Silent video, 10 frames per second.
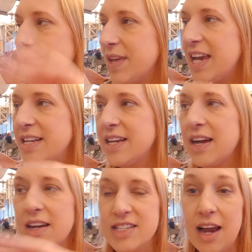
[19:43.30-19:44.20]
in
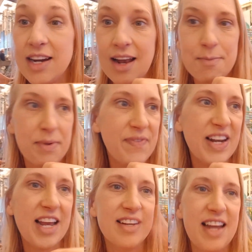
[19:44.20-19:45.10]
the Skyline
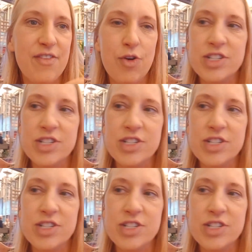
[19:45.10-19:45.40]
Pavilion. They've got